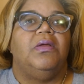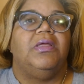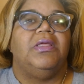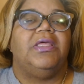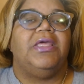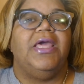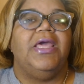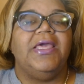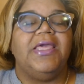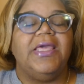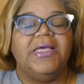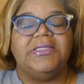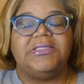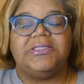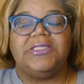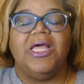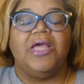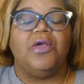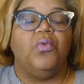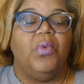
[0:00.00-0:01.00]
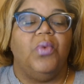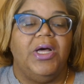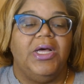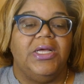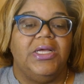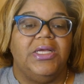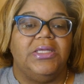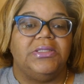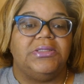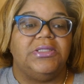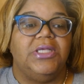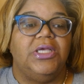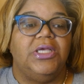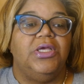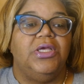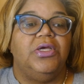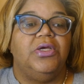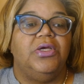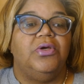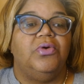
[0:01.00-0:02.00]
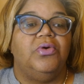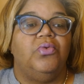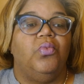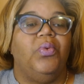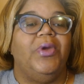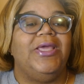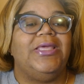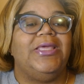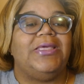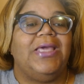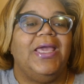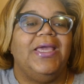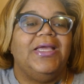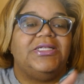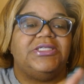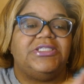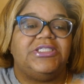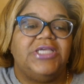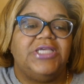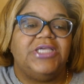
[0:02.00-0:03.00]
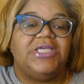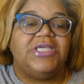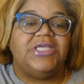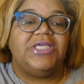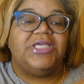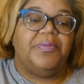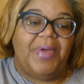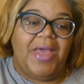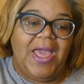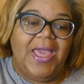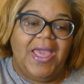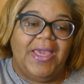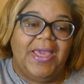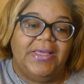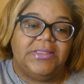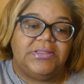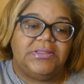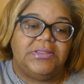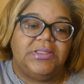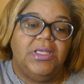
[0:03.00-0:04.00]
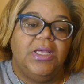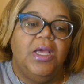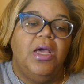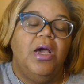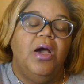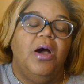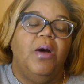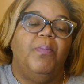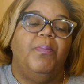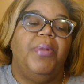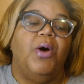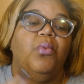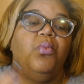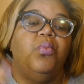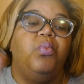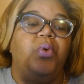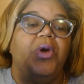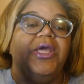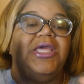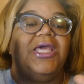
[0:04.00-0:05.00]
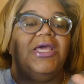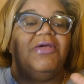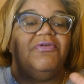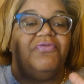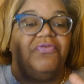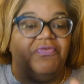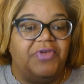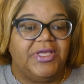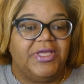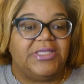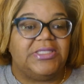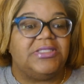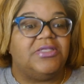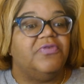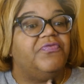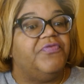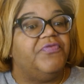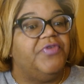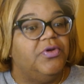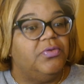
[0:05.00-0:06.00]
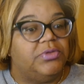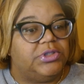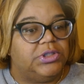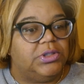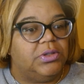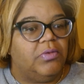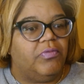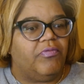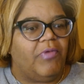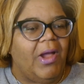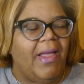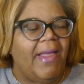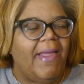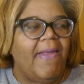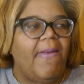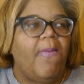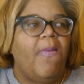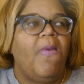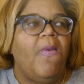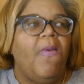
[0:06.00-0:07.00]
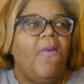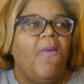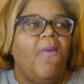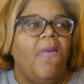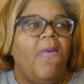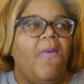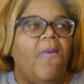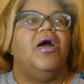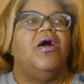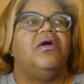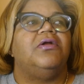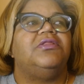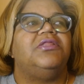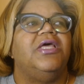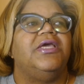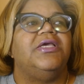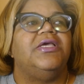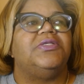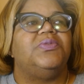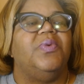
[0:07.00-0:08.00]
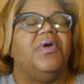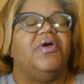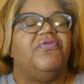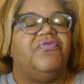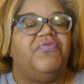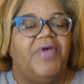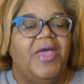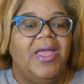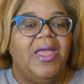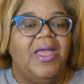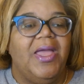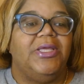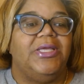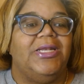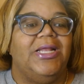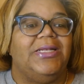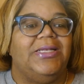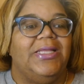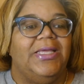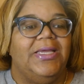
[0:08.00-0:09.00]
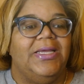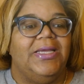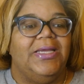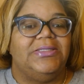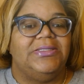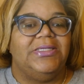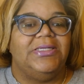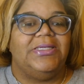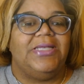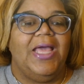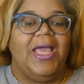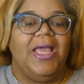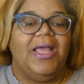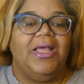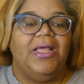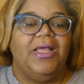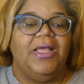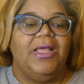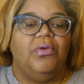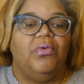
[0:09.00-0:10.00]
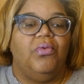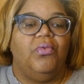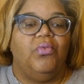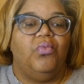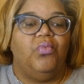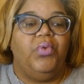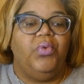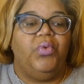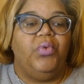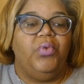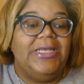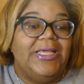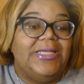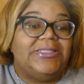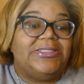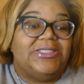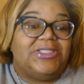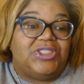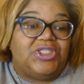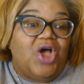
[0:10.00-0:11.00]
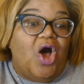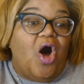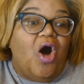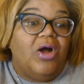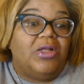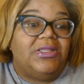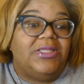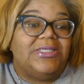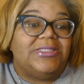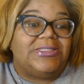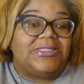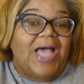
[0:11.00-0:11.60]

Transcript: Kiki's thing was, we can't change the past, but we can fix the future, right? And her thing is, we're family, and at the end of the day, we need to talk this